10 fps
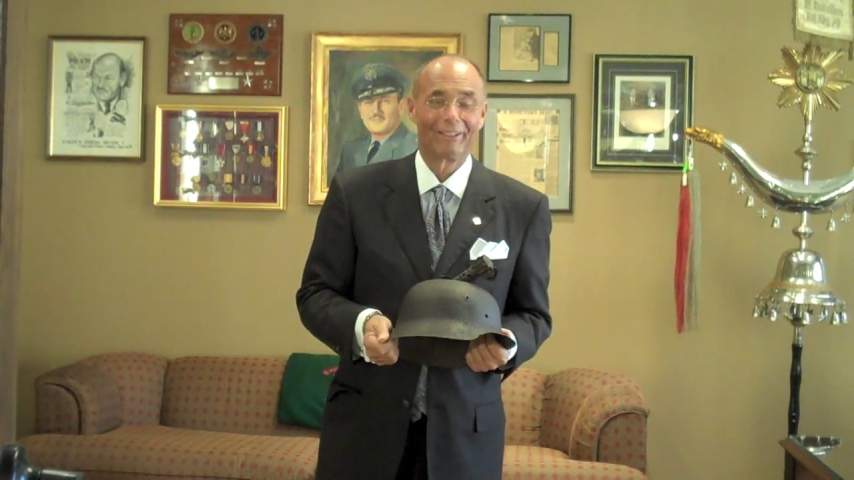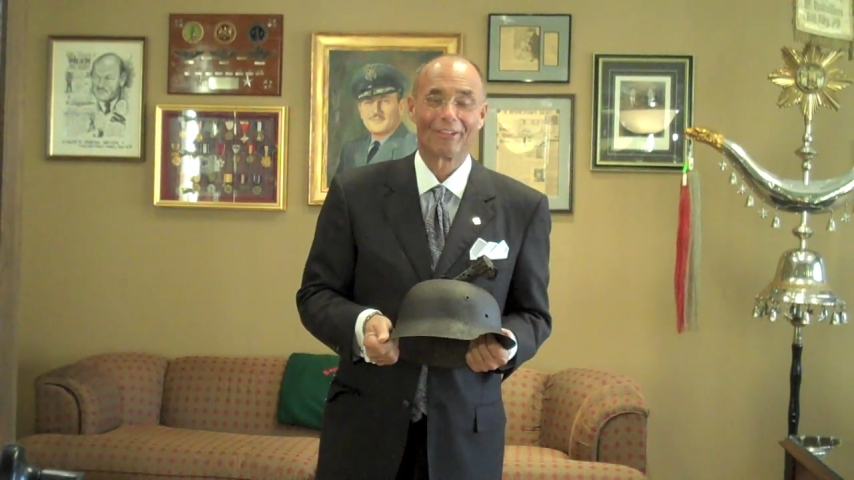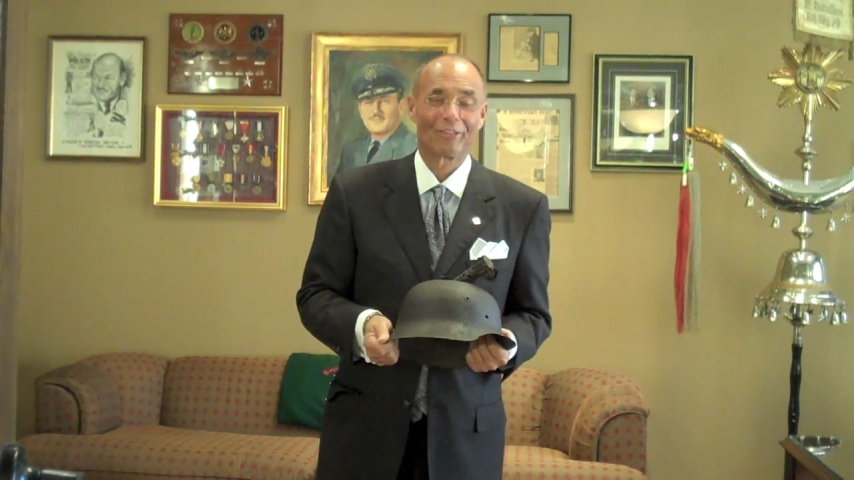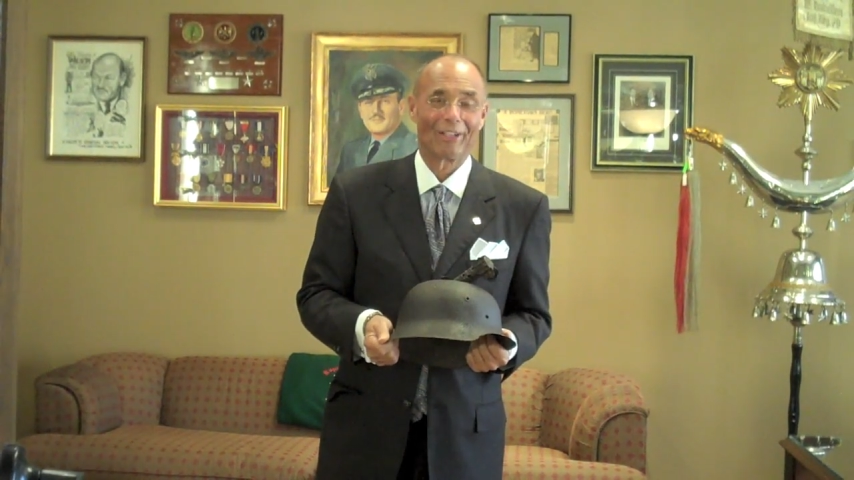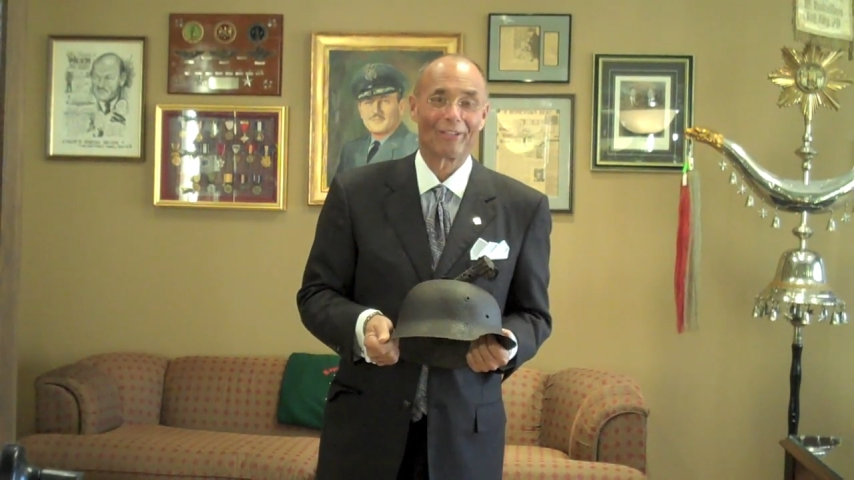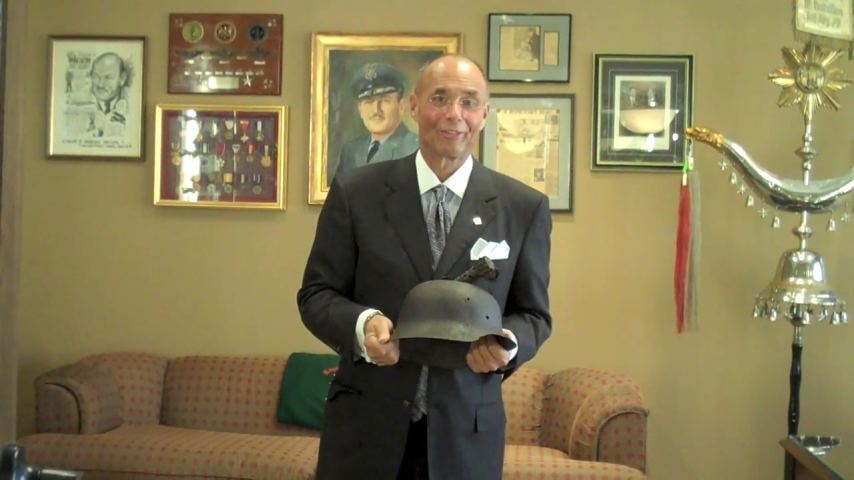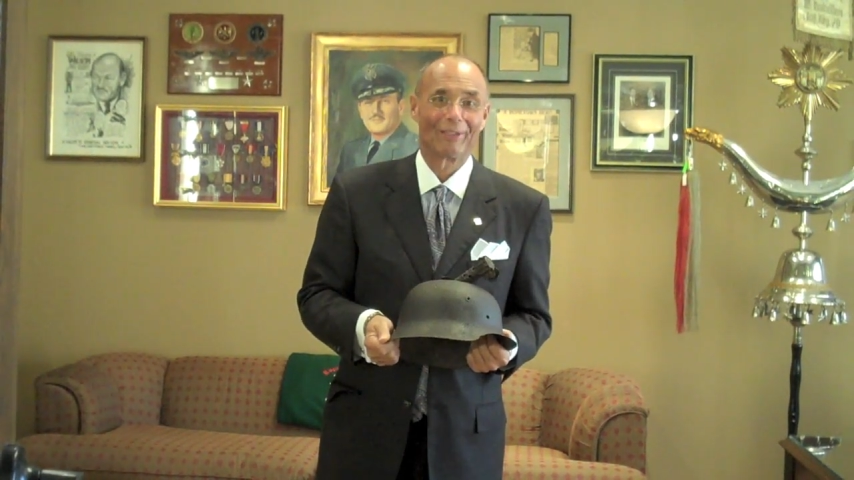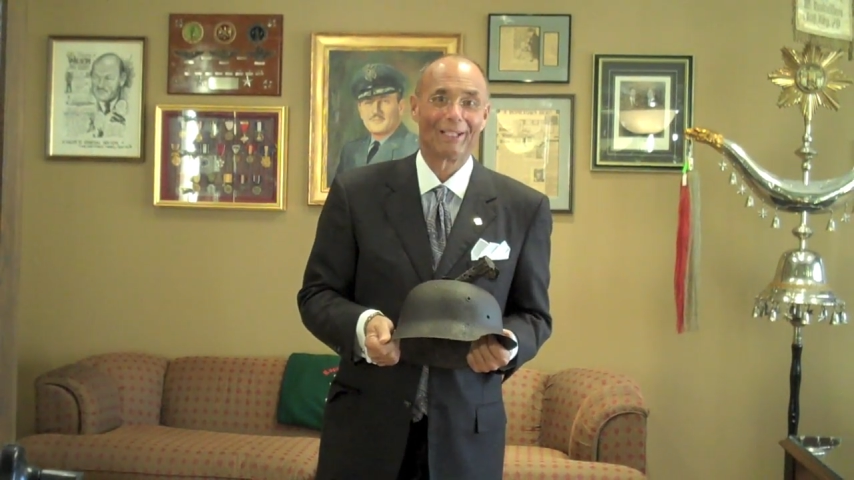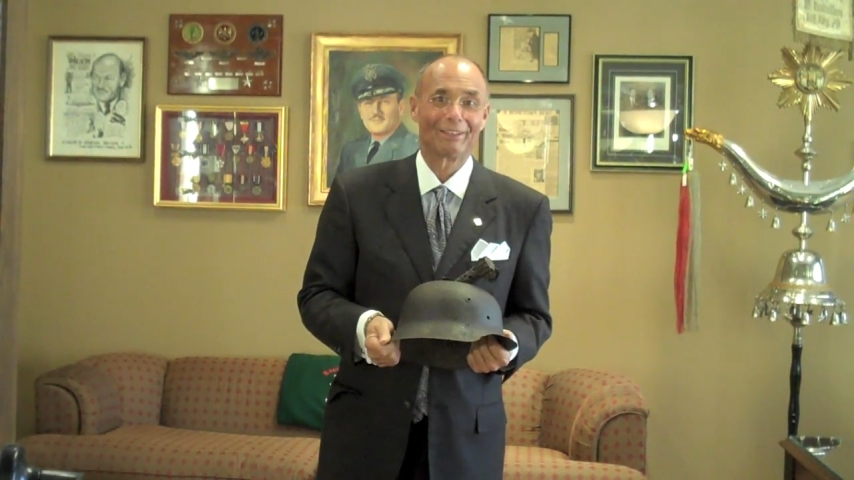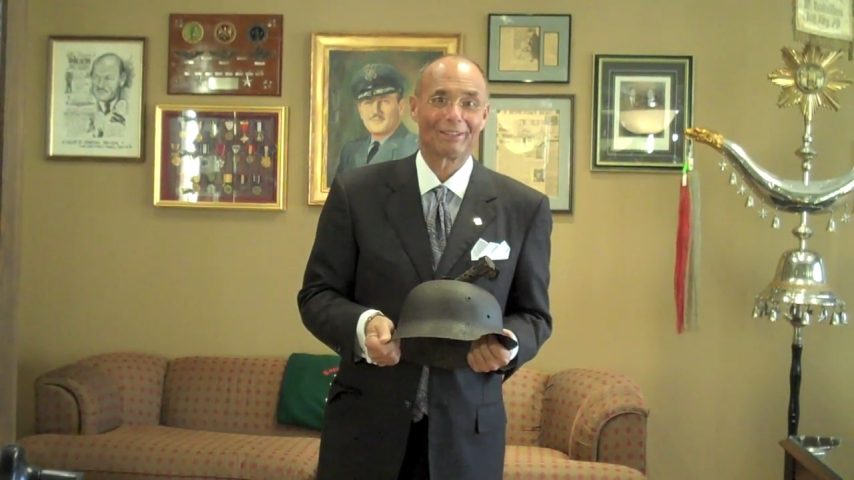an
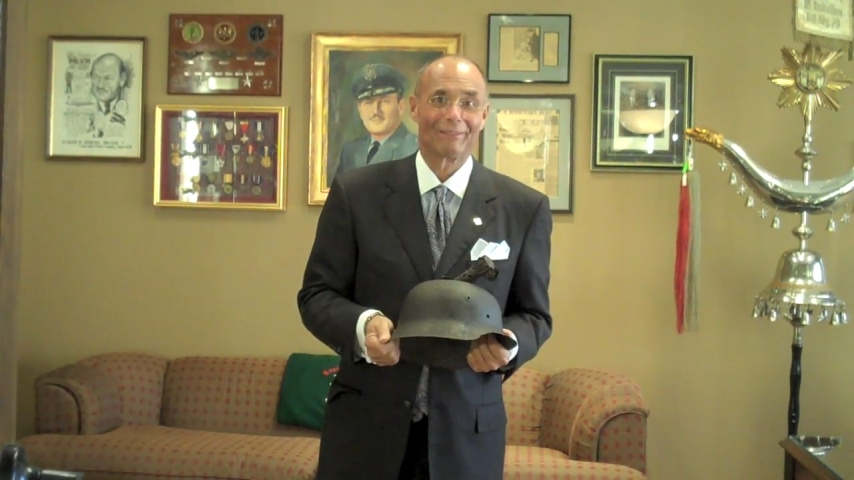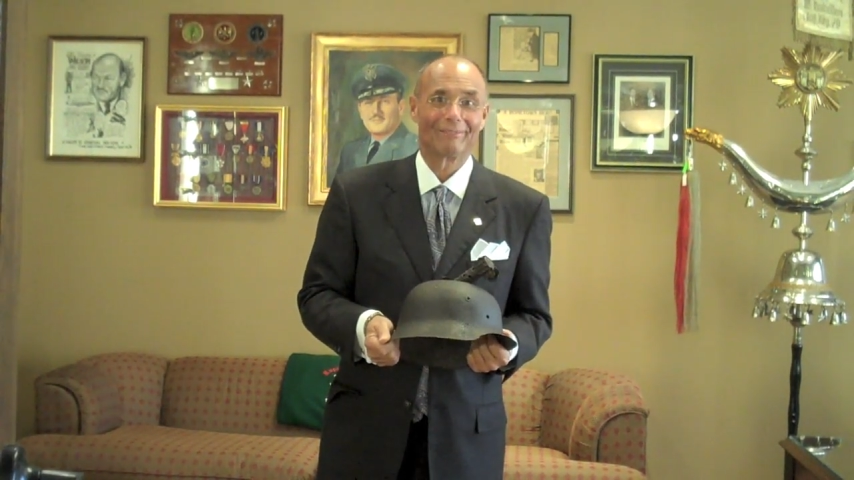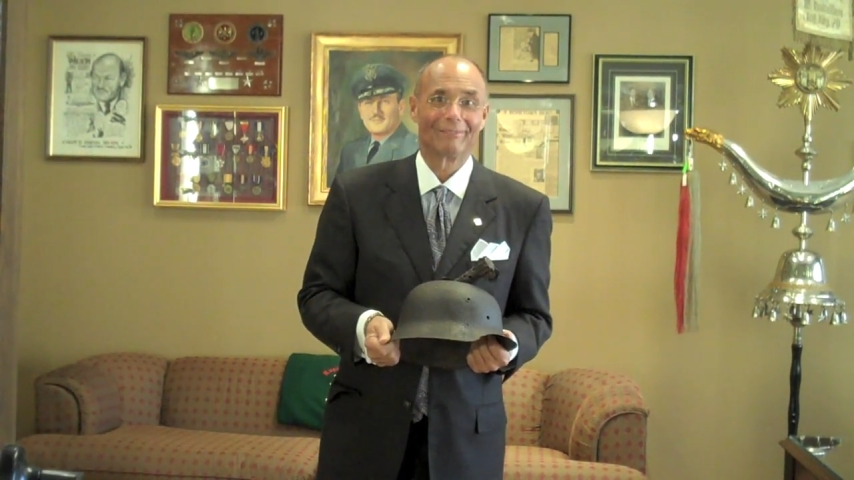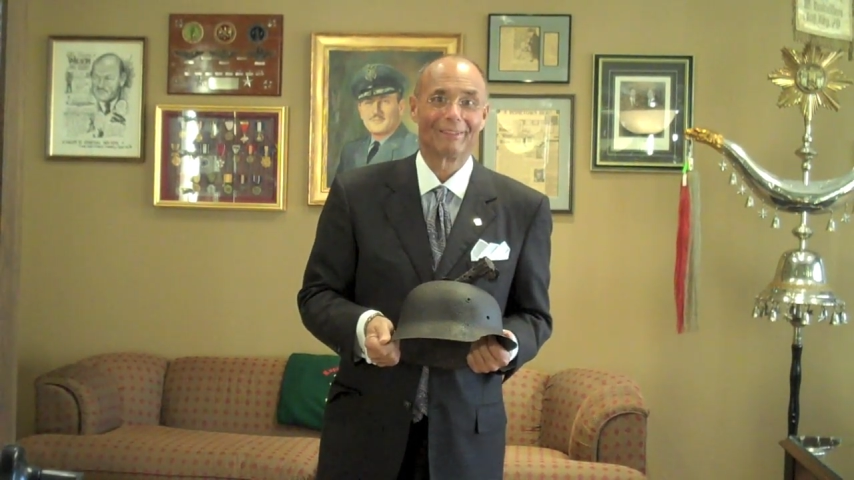assassination.